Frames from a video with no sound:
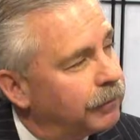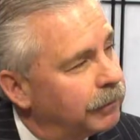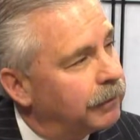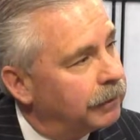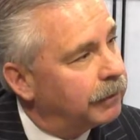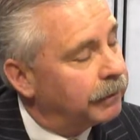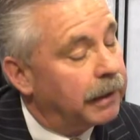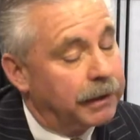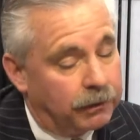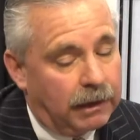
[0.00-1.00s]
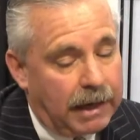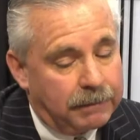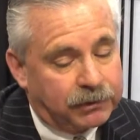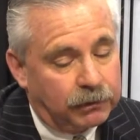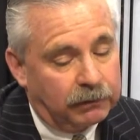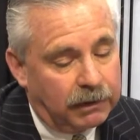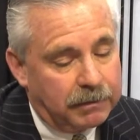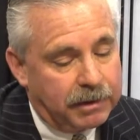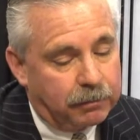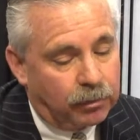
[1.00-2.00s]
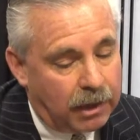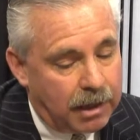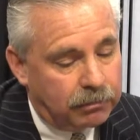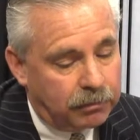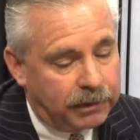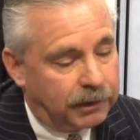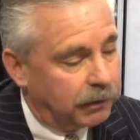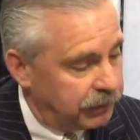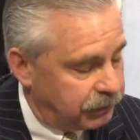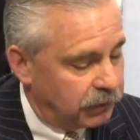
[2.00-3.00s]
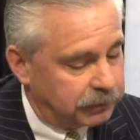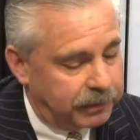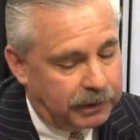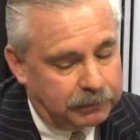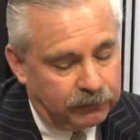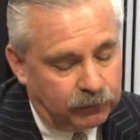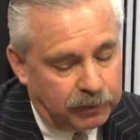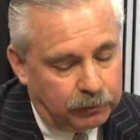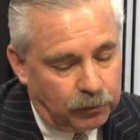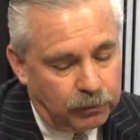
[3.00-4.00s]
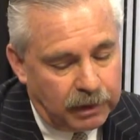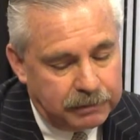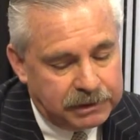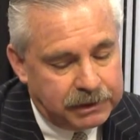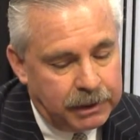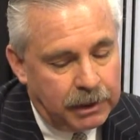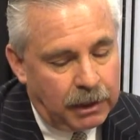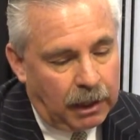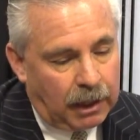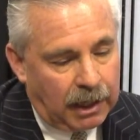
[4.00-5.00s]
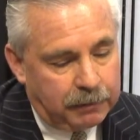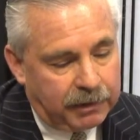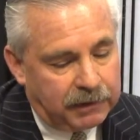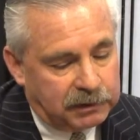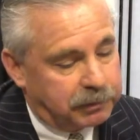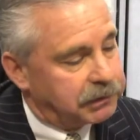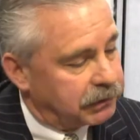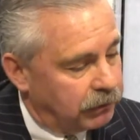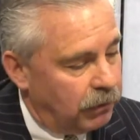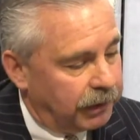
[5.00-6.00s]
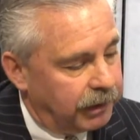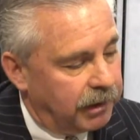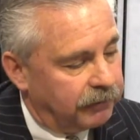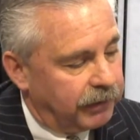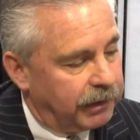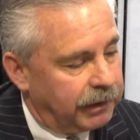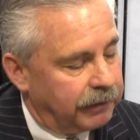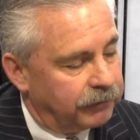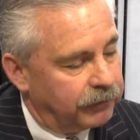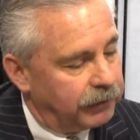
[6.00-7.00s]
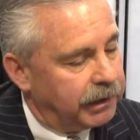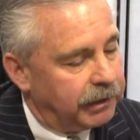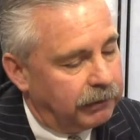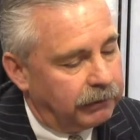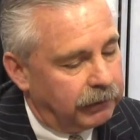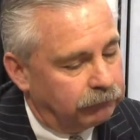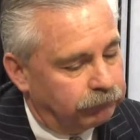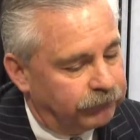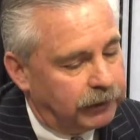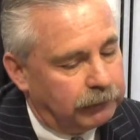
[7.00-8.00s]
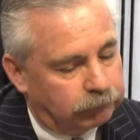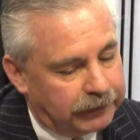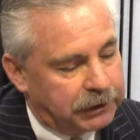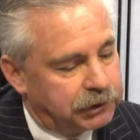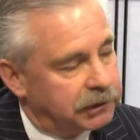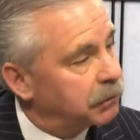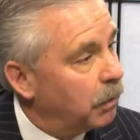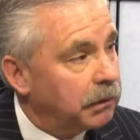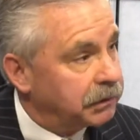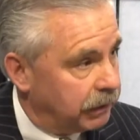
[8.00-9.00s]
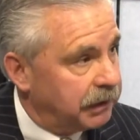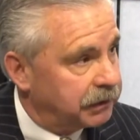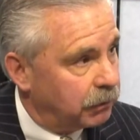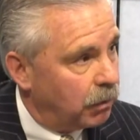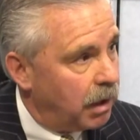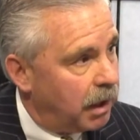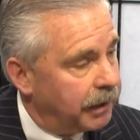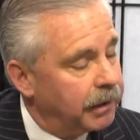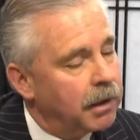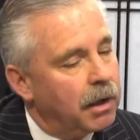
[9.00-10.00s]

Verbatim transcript: with the bank? Yeah, you're banks. absolutely right. I mean, the problem, and I think we talked about it before the program, is I've been in this business long enough, and in the Philly, Philly region as well as nationwide,